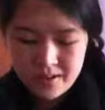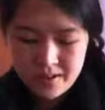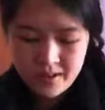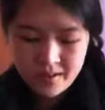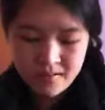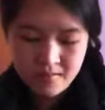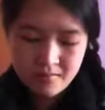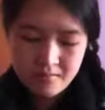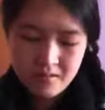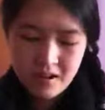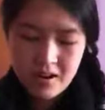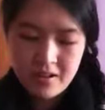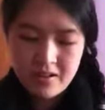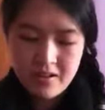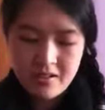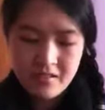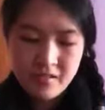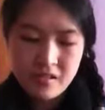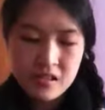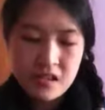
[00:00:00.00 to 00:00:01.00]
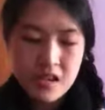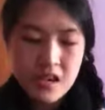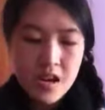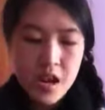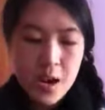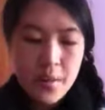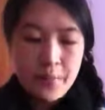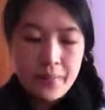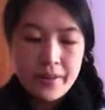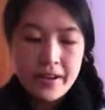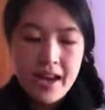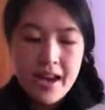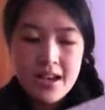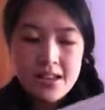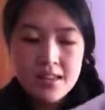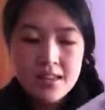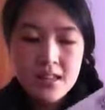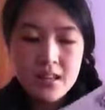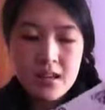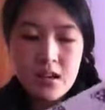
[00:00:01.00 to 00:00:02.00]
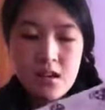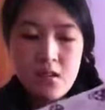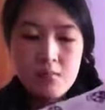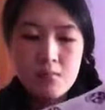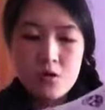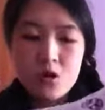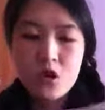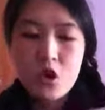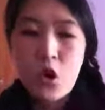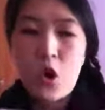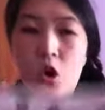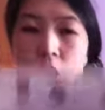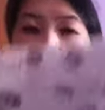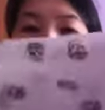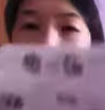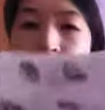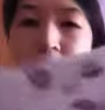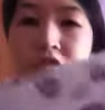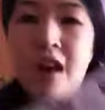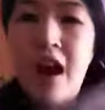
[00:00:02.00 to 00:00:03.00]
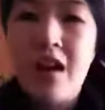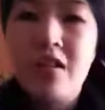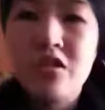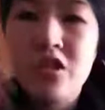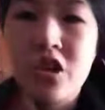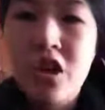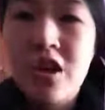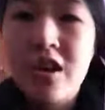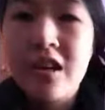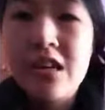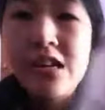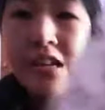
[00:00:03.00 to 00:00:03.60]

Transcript: me. I don't know. But it has like skull and crowns on